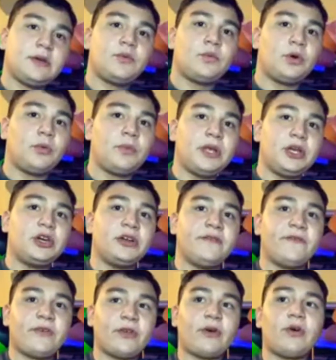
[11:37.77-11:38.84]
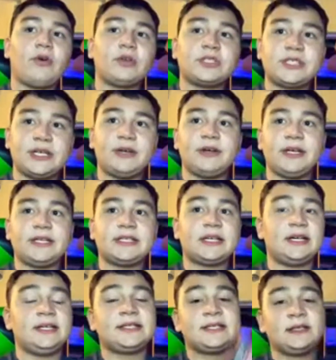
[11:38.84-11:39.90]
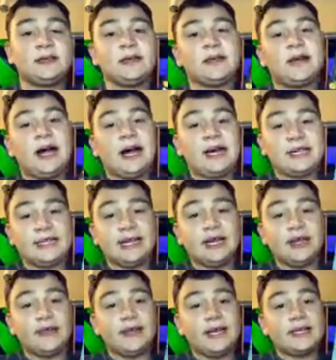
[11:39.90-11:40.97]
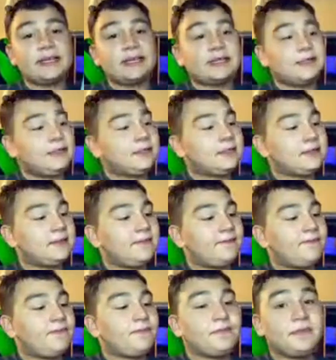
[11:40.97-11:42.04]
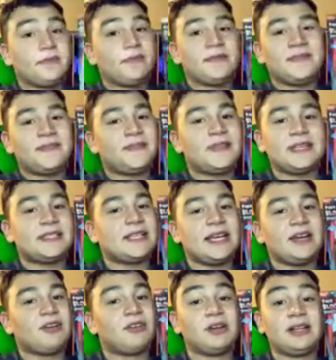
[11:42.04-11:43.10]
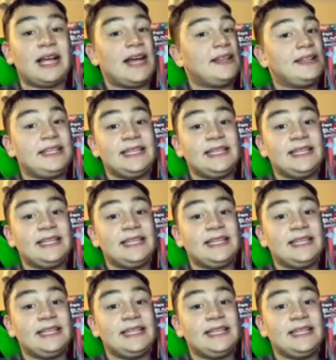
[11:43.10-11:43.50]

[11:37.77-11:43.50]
will be good for the whole series. Cause I can tell you this, this ain't gonna last